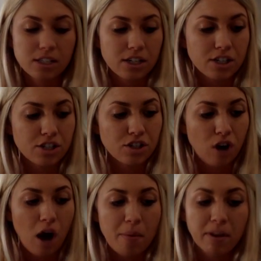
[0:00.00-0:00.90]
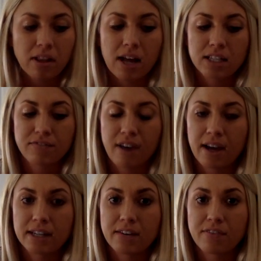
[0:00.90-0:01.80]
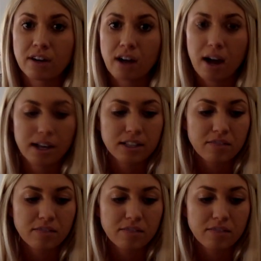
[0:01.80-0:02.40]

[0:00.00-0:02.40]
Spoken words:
to describe and classify different kinds